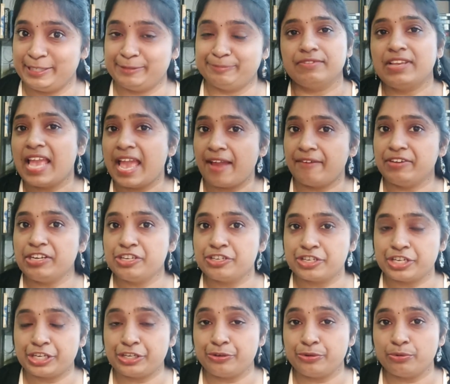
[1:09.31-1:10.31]
We haven't
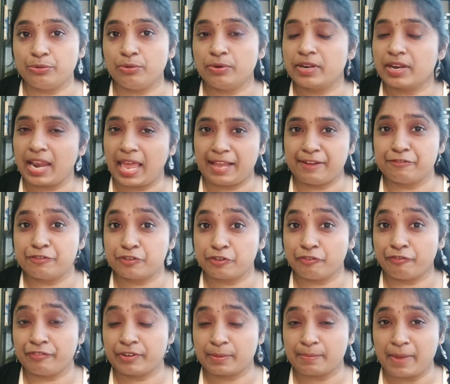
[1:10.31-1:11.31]
scheduled a live show
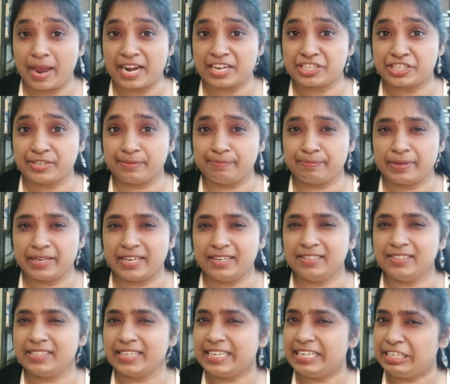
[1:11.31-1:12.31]
for Mad Ship
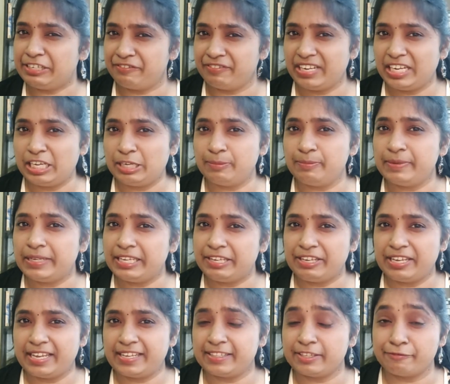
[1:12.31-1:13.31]
yet. It will be
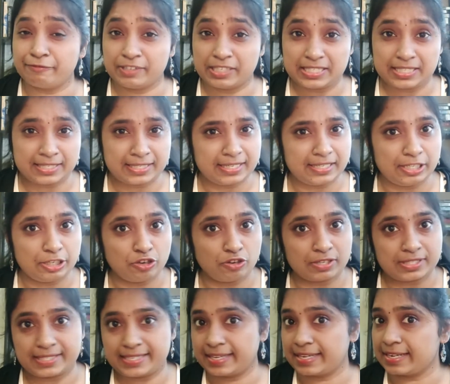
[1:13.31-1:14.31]
either first Sunday or
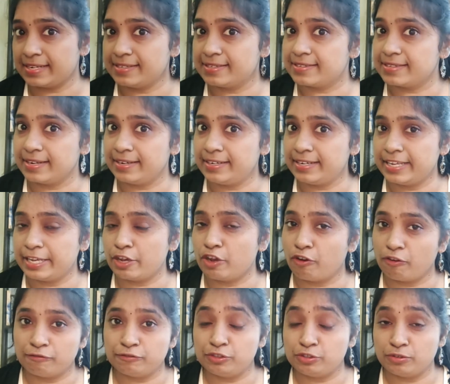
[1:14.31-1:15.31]
second Sunday
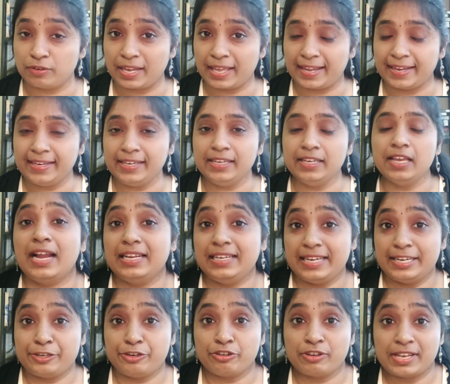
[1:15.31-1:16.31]
of July. I'll
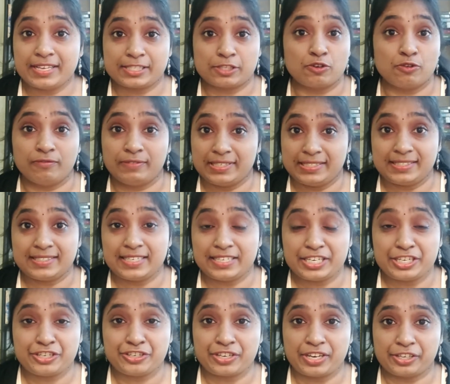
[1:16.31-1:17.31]
let you guys know once it
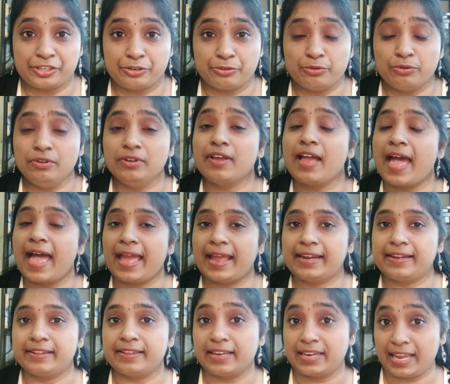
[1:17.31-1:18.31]
is scheduled.
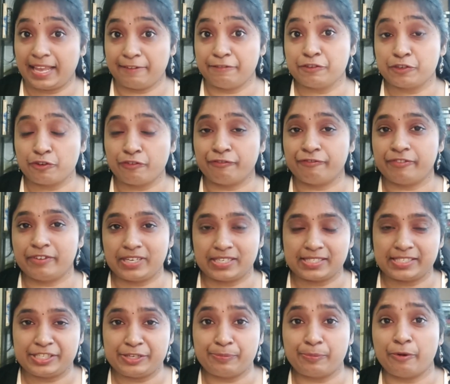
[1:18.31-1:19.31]
And the live show for
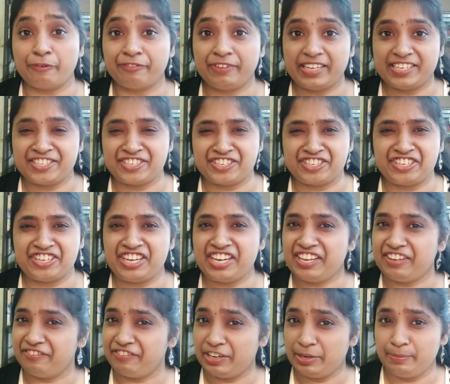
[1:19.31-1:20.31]
Ship of
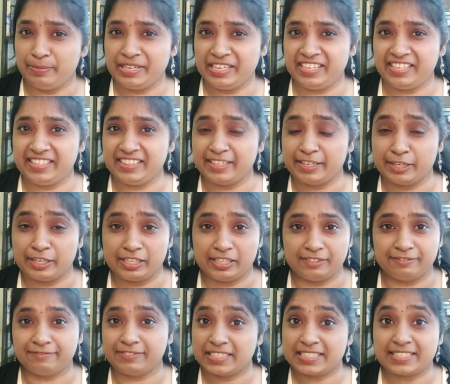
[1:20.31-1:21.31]
Destiny will be the
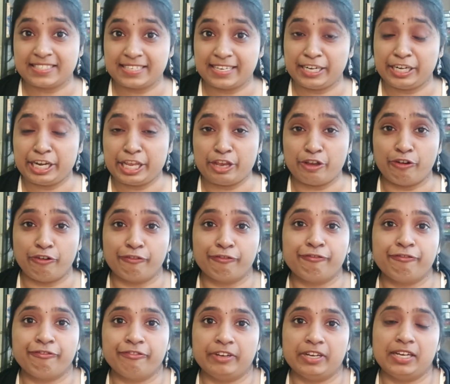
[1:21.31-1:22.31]
first Sunday of
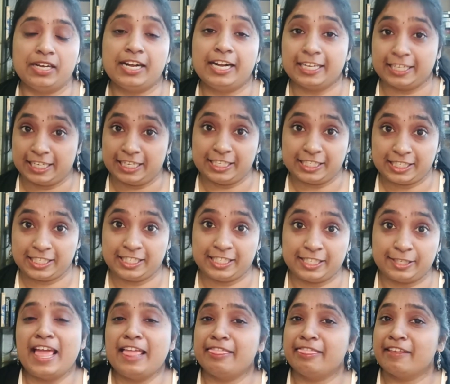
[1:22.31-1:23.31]
August.
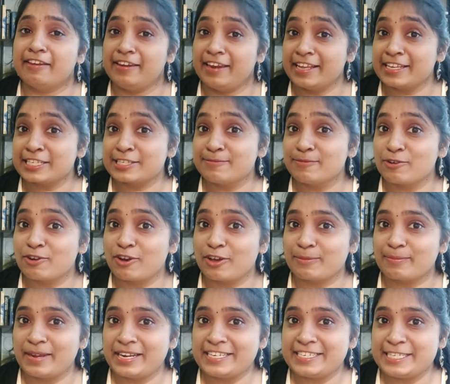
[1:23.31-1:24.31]
And the next book on
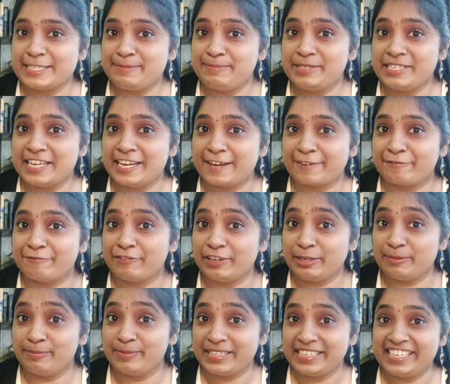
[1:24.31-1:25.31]
my TBR will
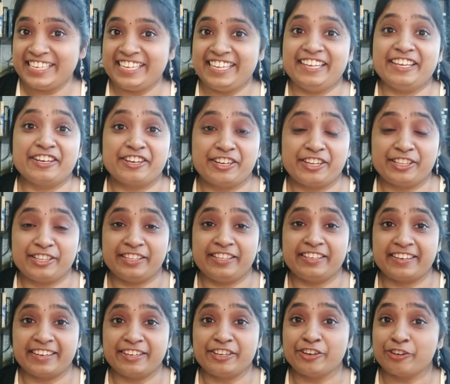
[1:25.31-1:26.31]
be The
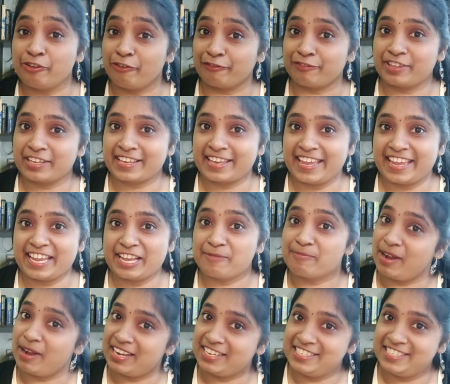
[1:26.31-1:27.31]
Return of the King
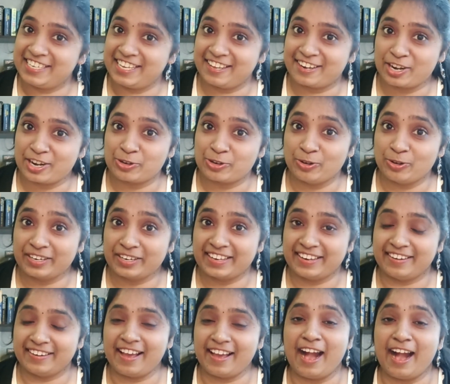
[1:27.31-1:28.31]
by J.R.R.
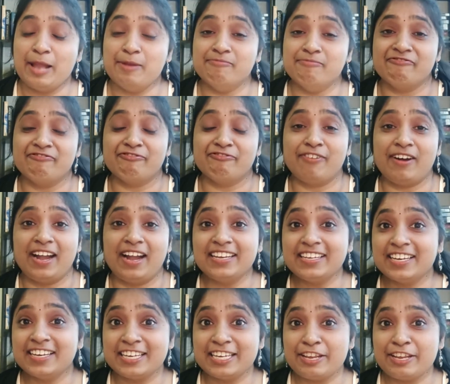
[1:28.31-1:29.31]
Tolkien. I'm
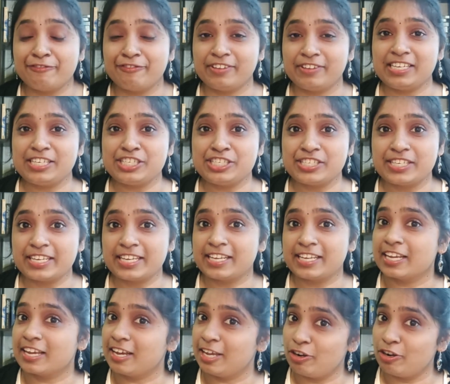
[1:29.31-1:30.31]
finally
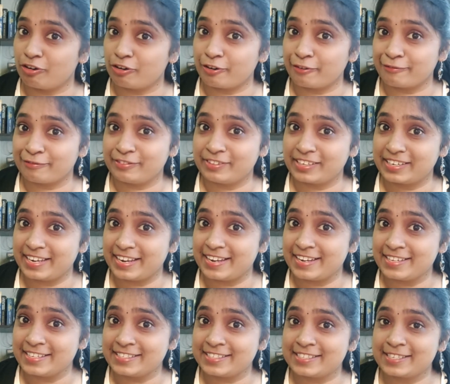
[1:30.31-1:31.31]
finishing Lord of the
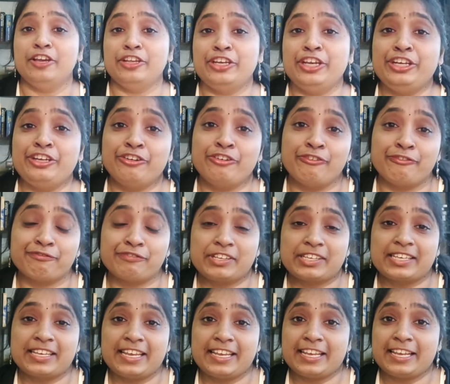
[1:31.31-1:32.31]
Rings. Return of the
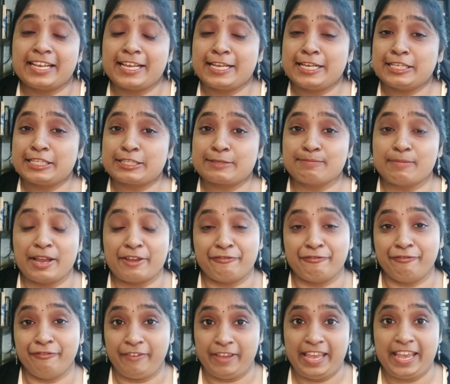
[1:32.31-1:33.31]
King is my
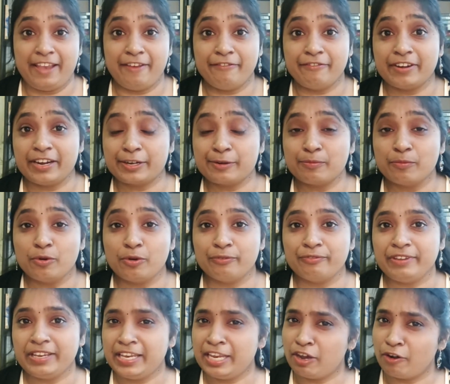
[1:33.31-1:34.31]
favorite
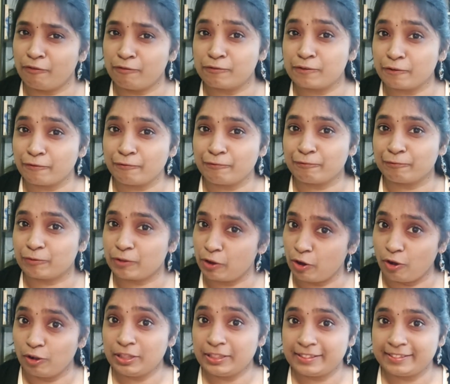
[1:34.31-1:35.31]
movie out of
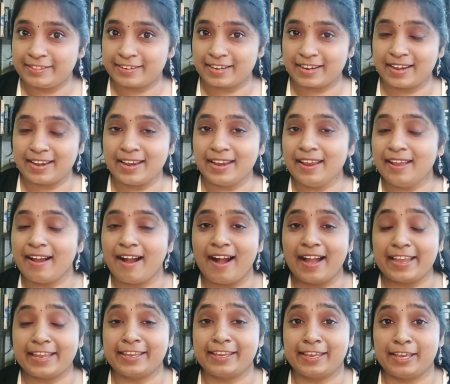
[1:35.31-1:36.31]
all three. I
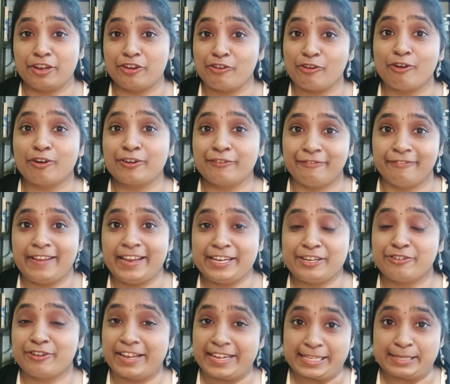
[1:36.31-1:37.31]
cannot wait
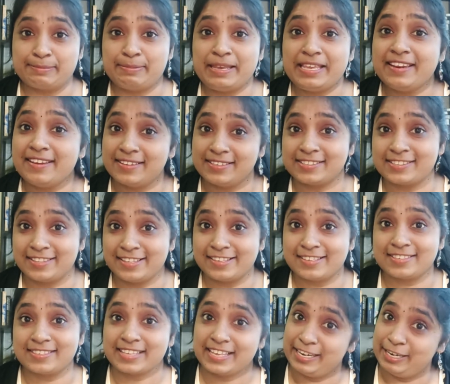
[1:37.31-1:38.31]
to experience
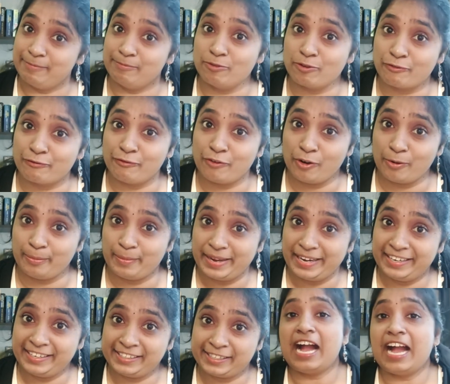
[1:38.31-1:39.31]
this in book
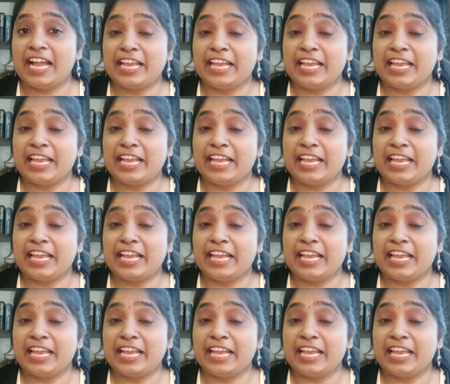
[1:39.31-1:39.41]
format.